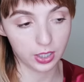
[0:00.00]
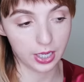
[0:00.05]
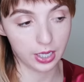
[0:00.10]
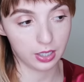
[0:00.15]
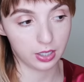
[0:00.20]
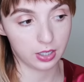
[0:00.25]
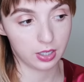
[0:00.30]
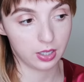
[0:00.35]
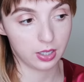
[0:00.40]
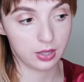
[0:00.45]

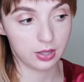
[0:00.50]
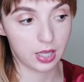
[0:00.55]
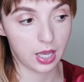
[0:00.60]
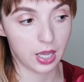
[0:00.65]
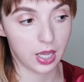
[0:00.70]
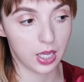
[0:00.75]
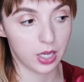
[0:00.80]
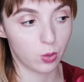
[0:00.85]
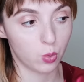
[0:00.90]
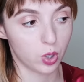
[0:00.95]
Like
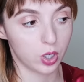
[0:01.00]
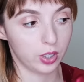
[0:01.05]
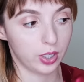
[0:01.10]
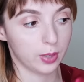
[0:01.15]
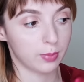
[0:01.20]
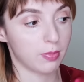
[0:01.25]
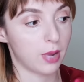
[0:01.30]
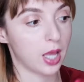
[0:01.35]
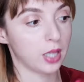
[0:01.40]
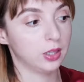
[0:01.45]
they were
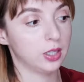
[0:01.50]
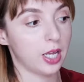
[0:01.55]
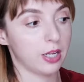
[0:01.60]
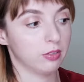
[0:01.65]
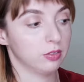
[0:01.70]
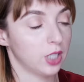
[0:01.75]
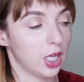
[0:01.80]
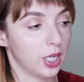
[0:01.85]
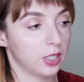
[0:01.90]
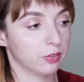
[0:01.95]
like my
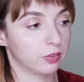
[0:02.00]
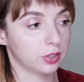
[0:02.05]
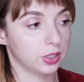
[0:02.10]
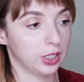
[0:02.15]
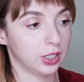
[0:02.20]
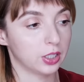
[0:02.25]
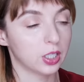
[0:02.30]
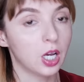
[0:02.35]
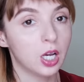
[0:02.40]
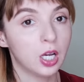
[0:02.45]
lifeline for
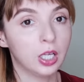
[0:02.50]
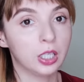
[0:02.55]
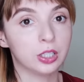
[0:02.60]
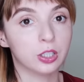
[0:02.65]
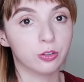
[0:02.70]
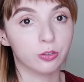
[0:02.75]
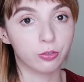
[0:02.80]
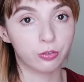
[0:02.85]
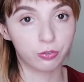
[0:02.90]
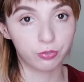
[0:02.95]
like
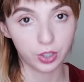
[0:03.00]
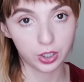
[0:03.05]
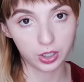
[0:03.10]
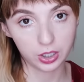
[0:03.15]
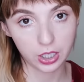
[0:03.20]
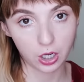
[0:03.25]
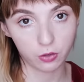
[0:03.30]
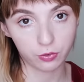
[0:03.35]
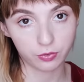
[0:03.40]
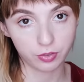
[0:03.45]
the
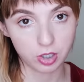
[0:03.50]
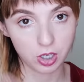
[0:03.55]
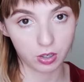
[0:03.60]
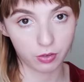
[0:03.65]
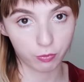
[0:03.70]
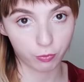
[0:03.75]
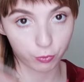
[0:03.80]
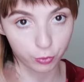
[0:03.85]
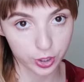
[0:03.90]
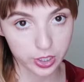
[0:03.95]

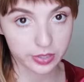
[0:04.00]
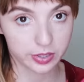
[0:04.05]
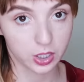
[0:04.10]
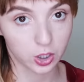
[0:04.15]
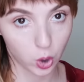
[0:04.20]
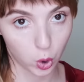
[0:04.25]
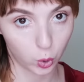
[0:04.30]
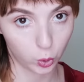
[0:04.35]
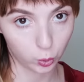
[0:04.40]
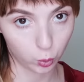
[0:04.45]
Philadelphia
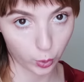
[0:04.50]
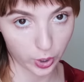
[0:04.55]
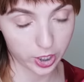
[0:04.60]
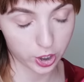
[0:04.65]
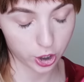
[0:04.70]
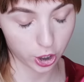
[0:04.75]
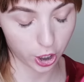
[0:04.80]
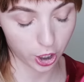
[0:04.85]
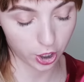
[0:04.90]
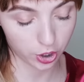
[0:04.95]
freezing cold
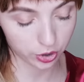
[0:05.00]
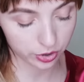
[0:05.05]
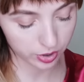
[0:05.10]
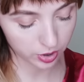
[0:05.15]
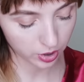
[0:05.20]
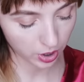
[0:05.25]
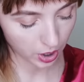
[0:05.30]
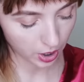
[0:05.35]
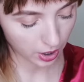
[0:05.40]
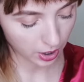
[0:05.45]

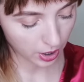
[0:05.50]
winters.